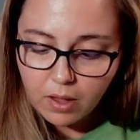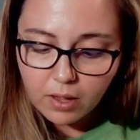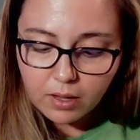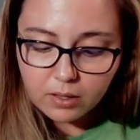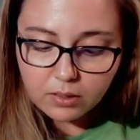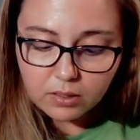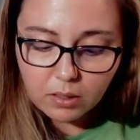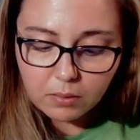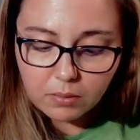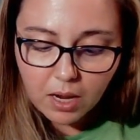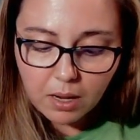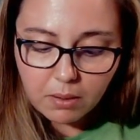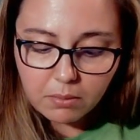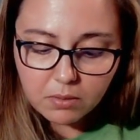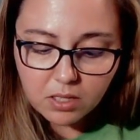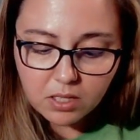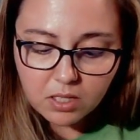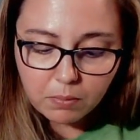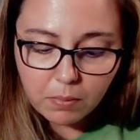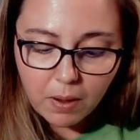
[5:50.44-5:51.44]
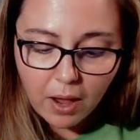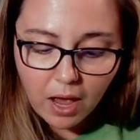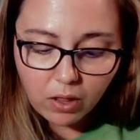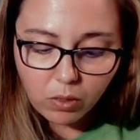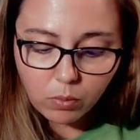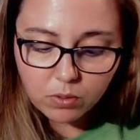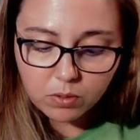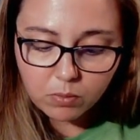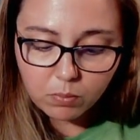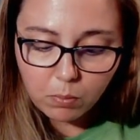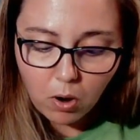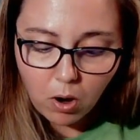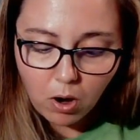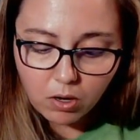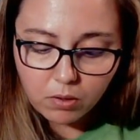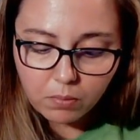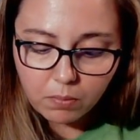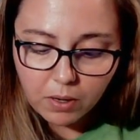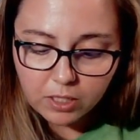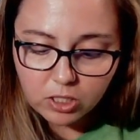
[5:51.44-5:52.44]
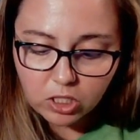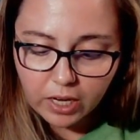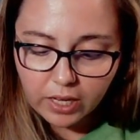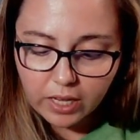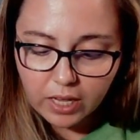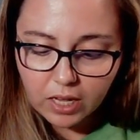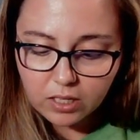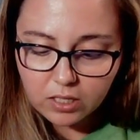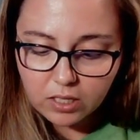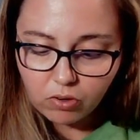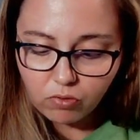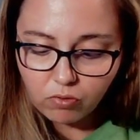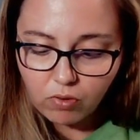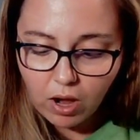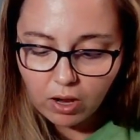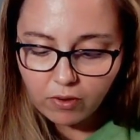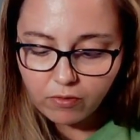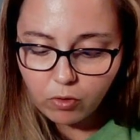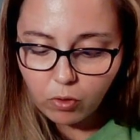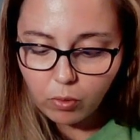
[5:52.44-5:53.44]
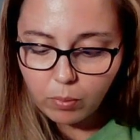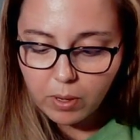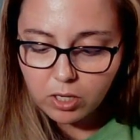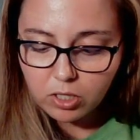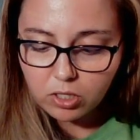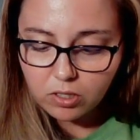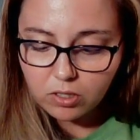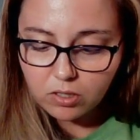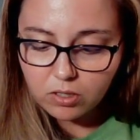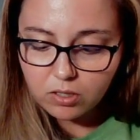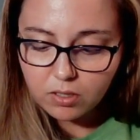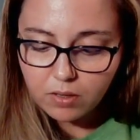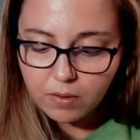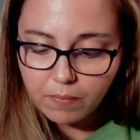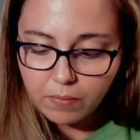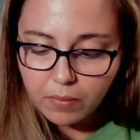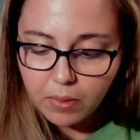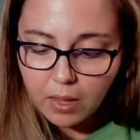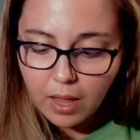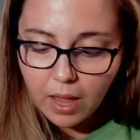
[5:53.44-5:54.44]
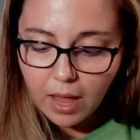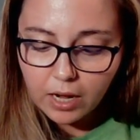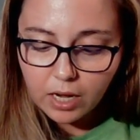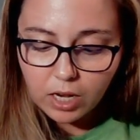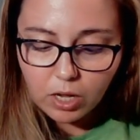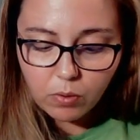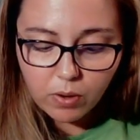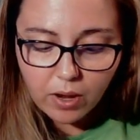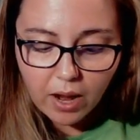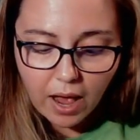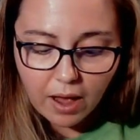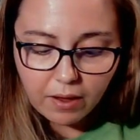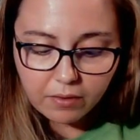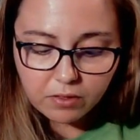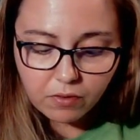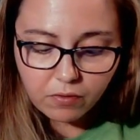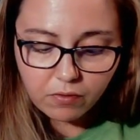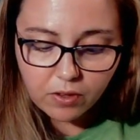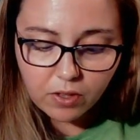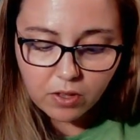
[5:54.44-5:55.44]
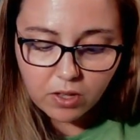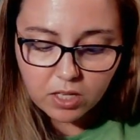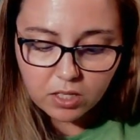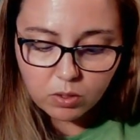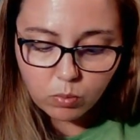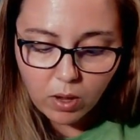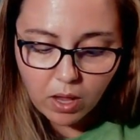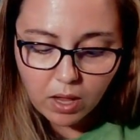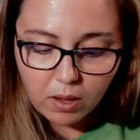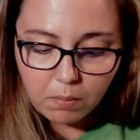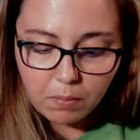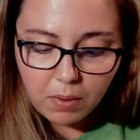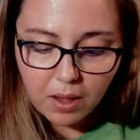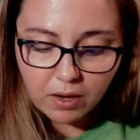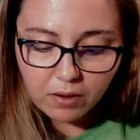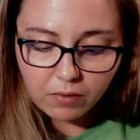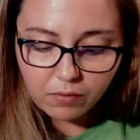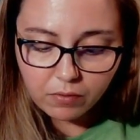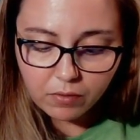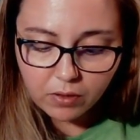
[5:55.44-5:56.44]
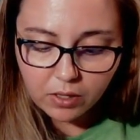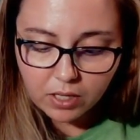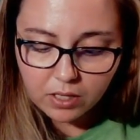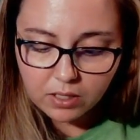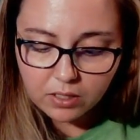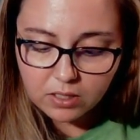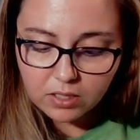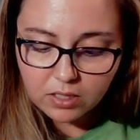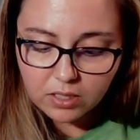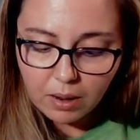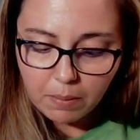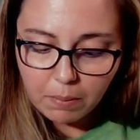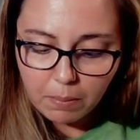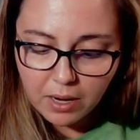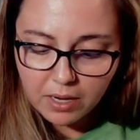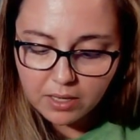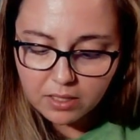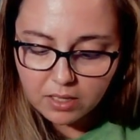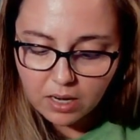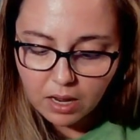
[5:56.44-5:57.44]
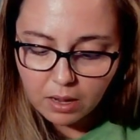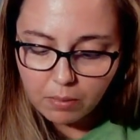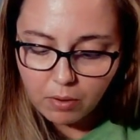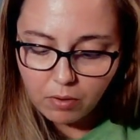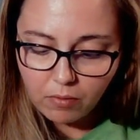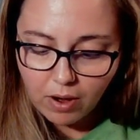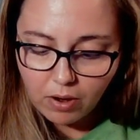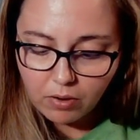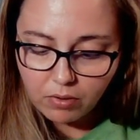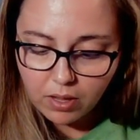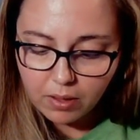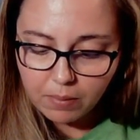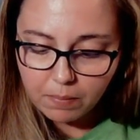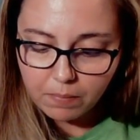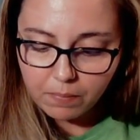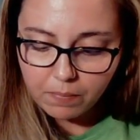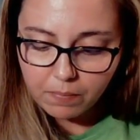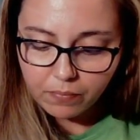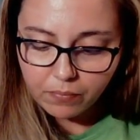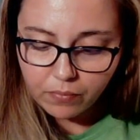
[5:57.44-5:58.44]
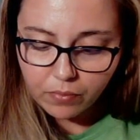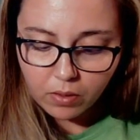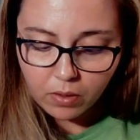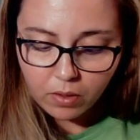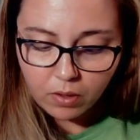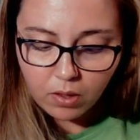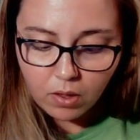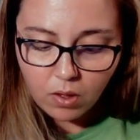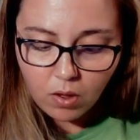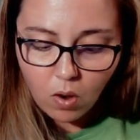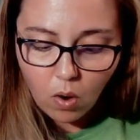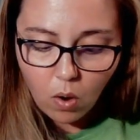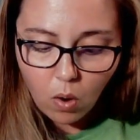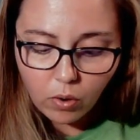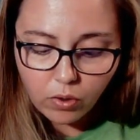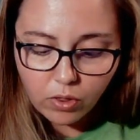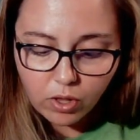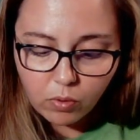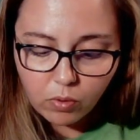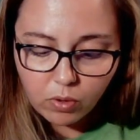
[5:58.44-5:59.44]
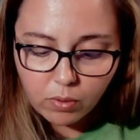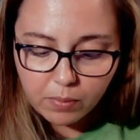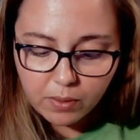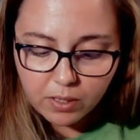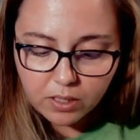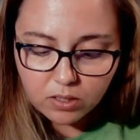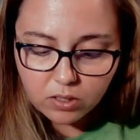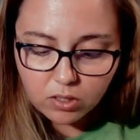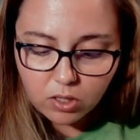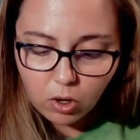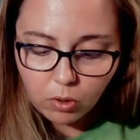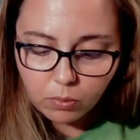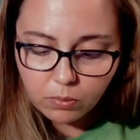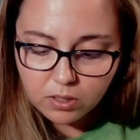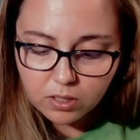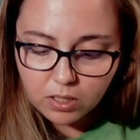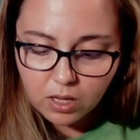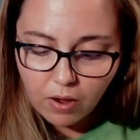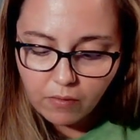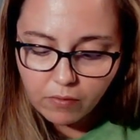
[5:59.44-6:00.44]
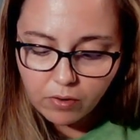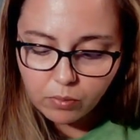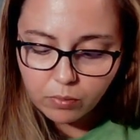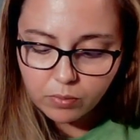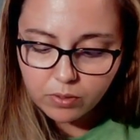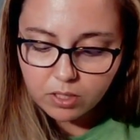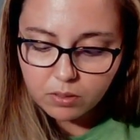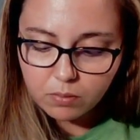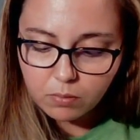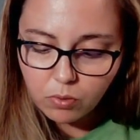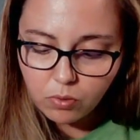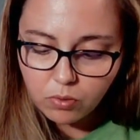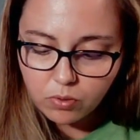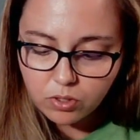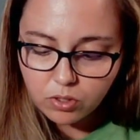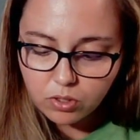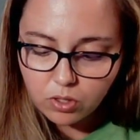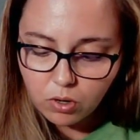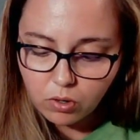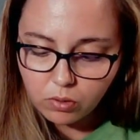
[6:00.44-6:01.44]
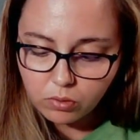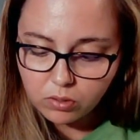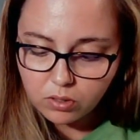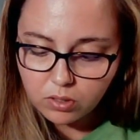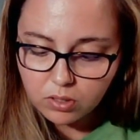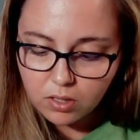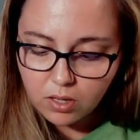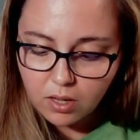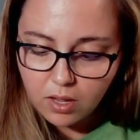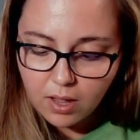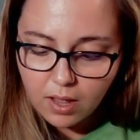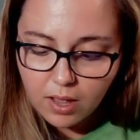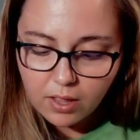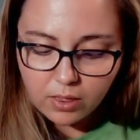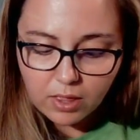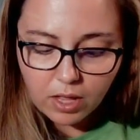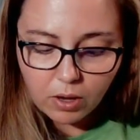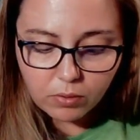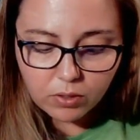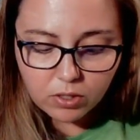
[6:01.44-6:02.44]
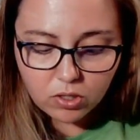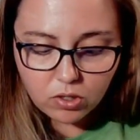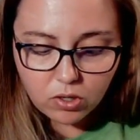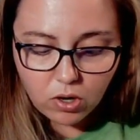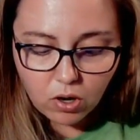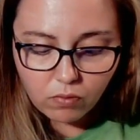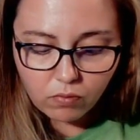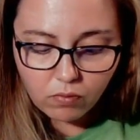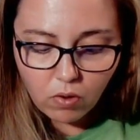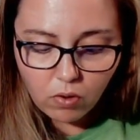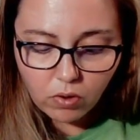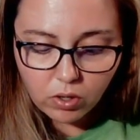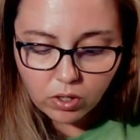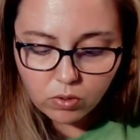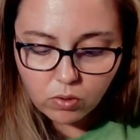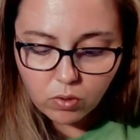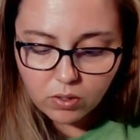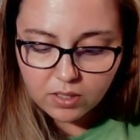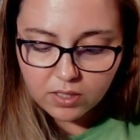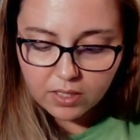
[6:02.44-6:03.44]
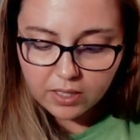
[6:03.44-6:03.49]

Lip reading: Sometimes his path was barred by gigantic rock formations, and he would have to feel his way painfully, step by step, around them. Or there would be slopes covered with smooth stones that would start rolling towards the